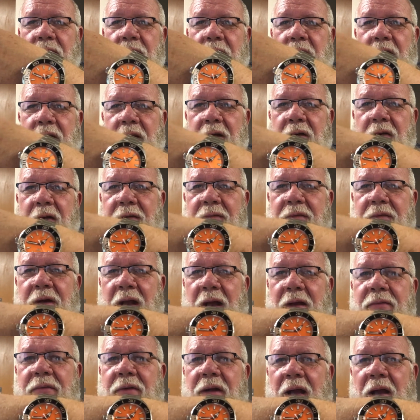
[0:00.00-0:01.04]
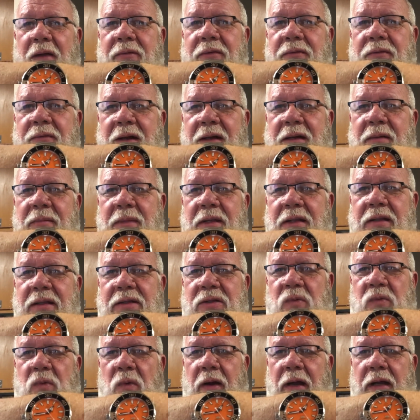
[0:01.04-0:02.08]
you know, I would recommend
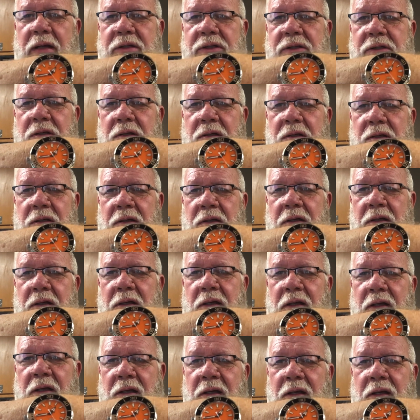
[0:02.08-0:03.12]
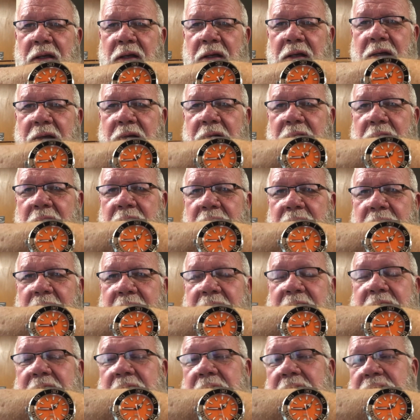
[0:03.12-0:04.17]
this watch. You know,
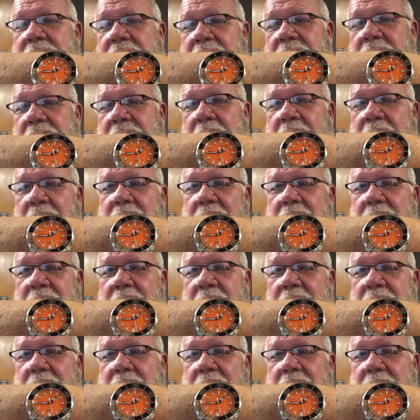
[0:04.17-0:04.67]
it's your